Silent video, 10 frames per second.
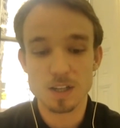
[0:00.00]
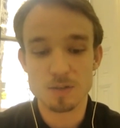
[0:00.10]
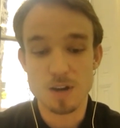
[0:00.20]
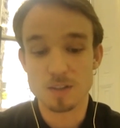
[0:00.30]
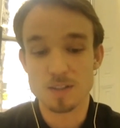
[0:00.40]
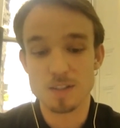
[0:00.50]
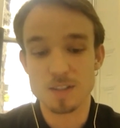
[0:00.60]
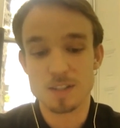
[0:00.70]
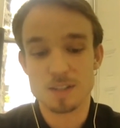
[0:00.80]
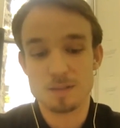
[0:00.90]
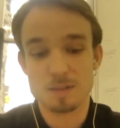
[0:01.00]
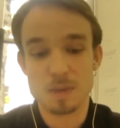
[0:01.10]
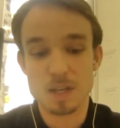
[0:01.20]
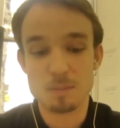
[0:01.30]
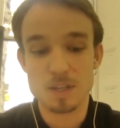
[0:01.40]
granted, it's
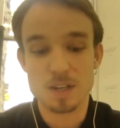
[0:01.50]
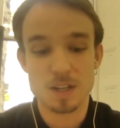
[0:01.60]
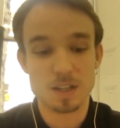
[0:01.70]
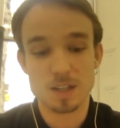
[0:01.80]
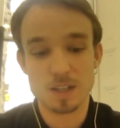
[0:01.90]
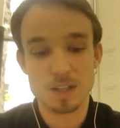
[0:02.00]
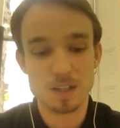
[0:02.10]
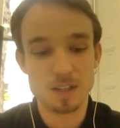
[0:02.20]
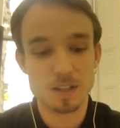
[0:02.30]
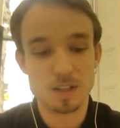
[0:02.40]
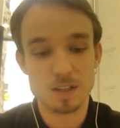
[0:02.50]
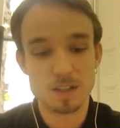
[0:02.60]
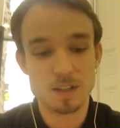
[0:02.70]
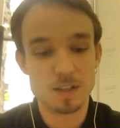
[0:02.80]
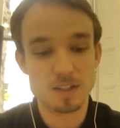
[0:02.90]
maybe not
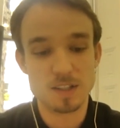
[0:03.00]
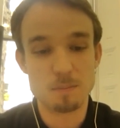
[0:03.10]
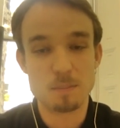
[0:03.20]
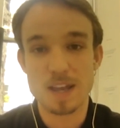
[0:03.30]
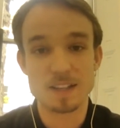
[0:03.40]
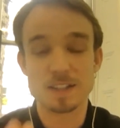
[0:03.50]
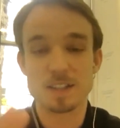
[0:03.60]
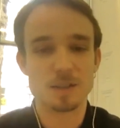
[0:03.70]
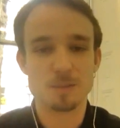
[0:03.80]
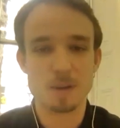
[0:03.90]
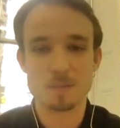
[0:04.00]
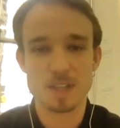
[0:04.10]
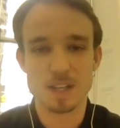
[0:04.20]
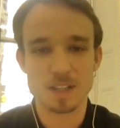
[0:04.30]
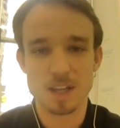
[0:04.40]
the best
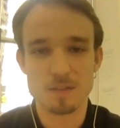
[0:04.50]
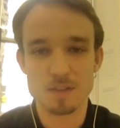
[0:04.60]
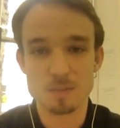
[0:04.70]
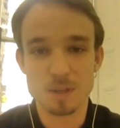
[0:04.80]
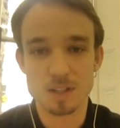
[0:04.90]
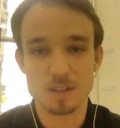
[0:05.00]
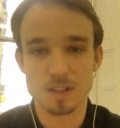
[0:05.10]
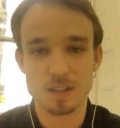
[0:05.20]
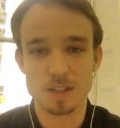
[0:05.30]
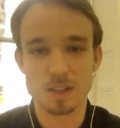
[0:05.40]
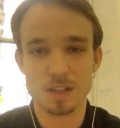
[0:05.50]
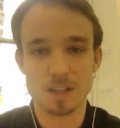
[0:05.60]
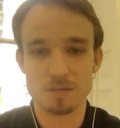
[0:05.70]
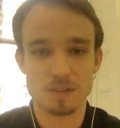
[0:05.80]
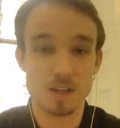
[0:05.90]
website ever, but
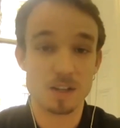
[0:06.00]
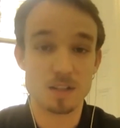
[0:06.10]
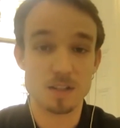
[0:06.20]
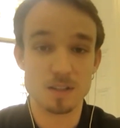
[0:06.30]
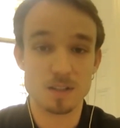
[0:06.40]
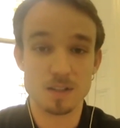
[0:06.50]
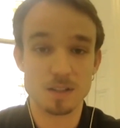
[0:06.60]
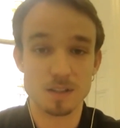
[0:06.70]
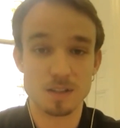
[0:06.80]
it functions